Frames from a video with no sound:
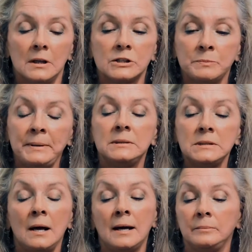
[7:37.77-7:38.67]
spend
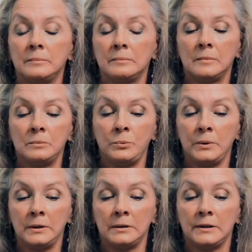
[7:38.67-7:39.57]
time
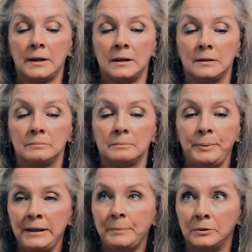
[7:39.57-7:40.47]
with
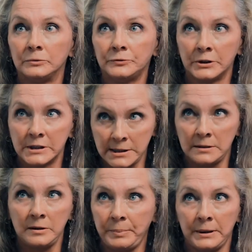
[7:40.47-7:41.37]
people for
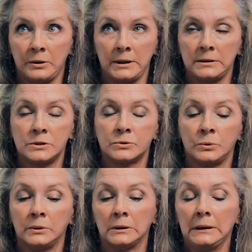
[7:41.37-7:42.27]
extended periods,
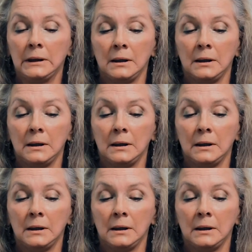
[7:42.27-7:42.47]
or